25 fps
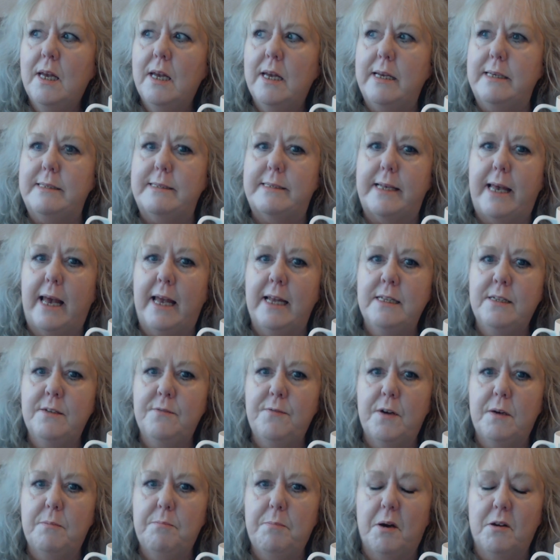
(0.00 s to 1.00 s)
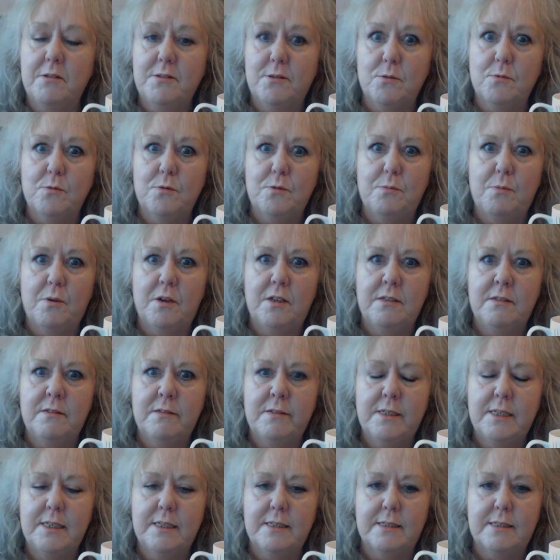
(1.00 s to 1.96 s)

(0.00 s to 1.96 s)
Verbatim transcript: it's kind of a puzzled one.